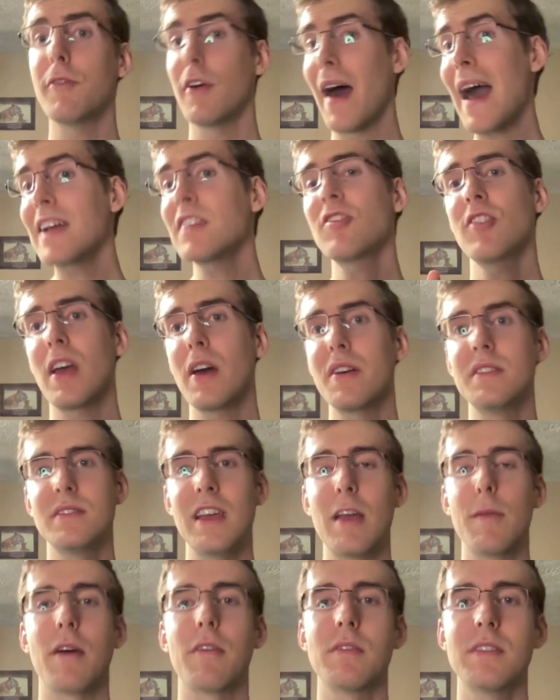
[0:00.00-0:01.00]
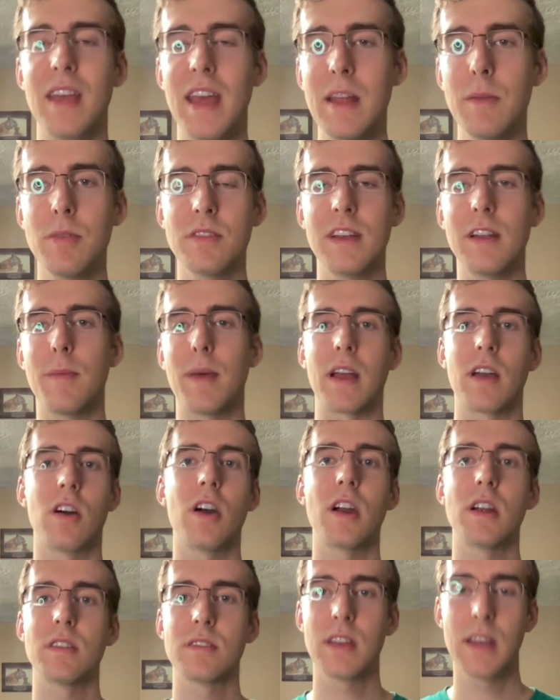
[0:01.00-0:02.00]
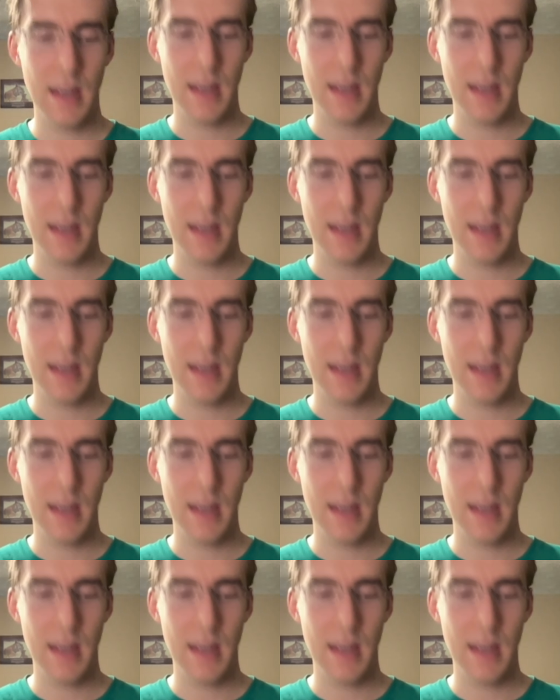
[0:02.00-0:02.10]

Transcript: Actually, I would say about 10% of my cards